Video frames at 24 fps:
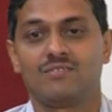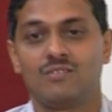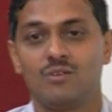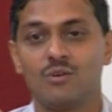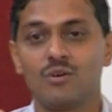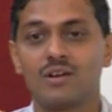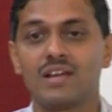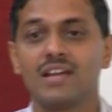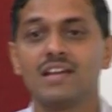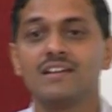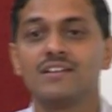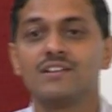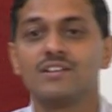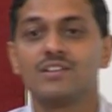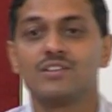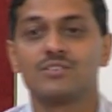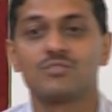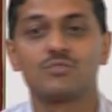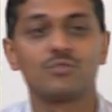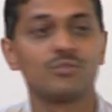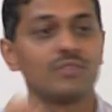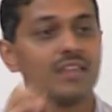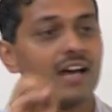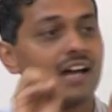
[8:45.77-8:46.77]
Okay.
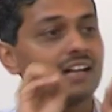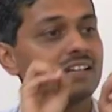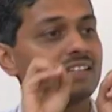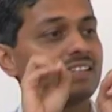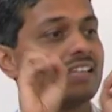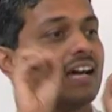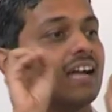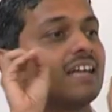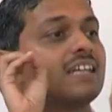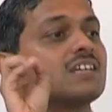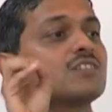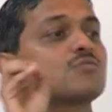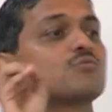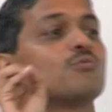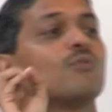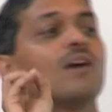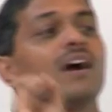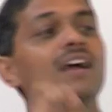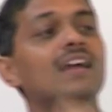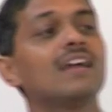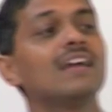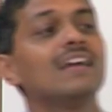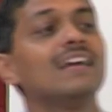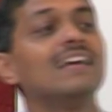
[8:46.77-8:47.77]
So, that, that is
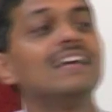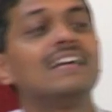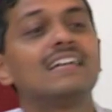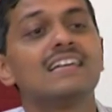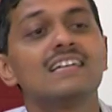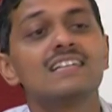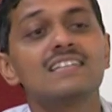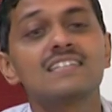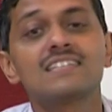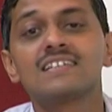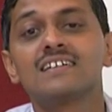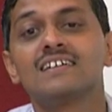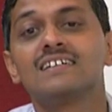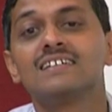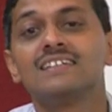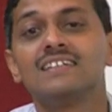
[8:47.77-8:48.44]
why it is